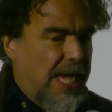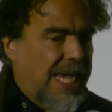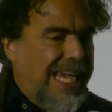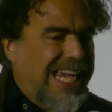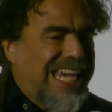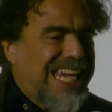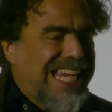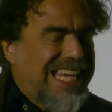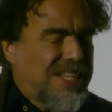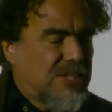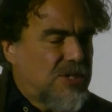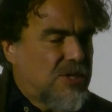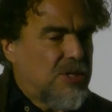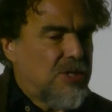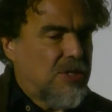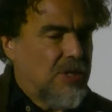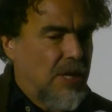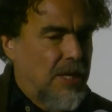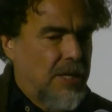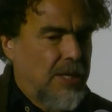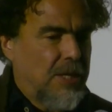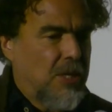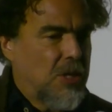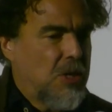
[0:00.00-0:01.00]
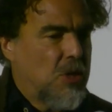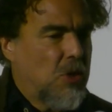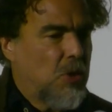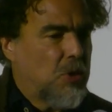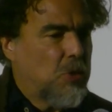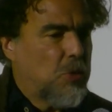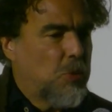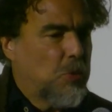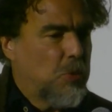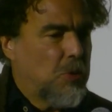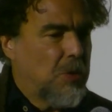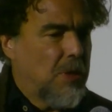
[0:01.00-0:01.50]
he started
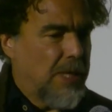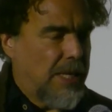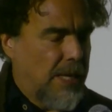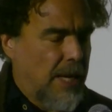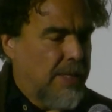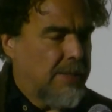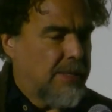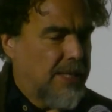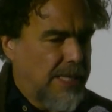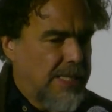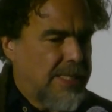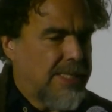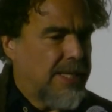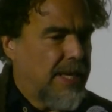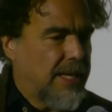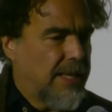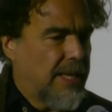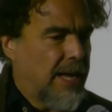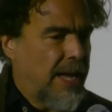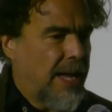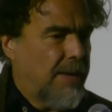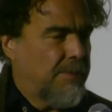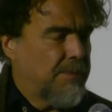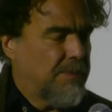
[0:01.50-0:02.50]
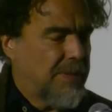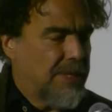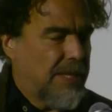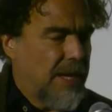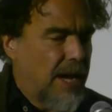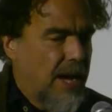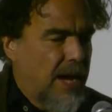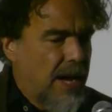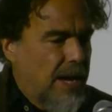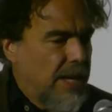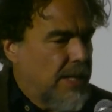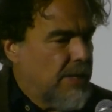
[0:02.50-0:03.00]
not to, as he said, I'm
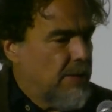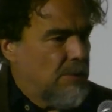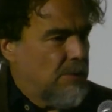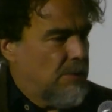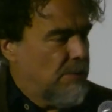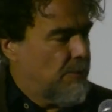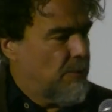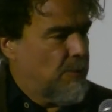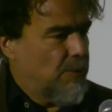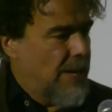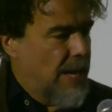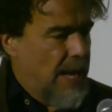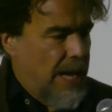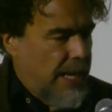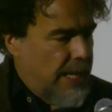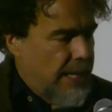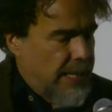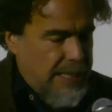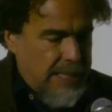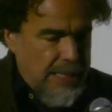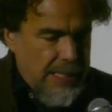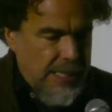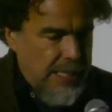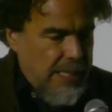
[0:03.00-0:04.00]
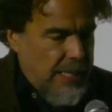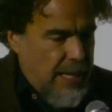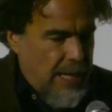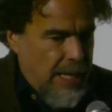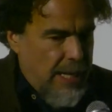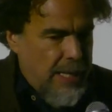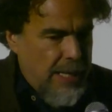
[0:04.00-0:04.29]
tired of reality.